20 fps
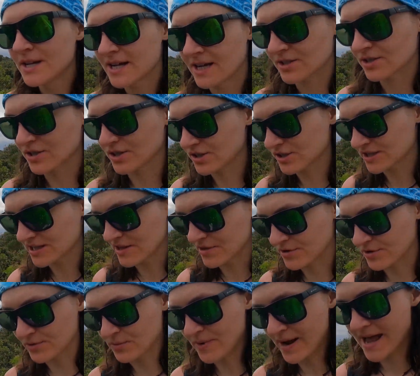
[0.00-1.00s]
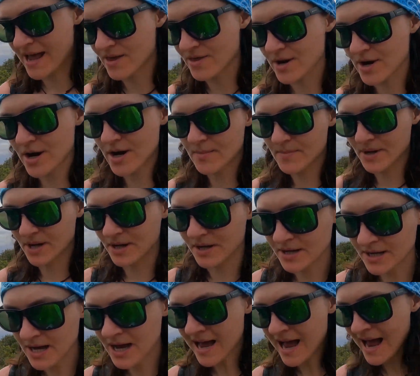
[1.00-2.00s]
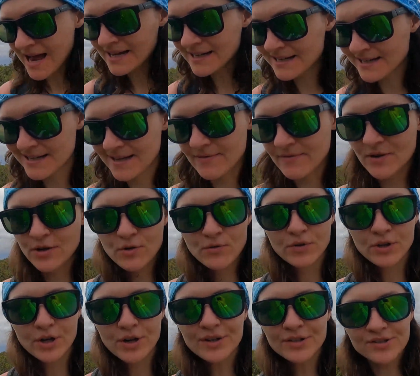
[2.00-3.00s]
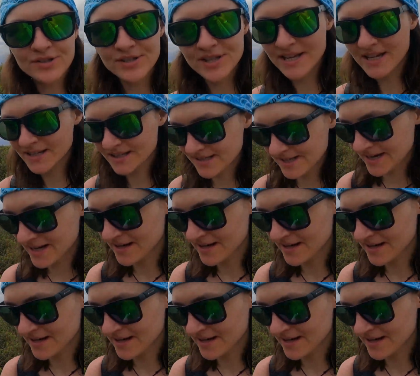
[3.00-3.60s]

It just slithered away there, but I didn't even know you got snakes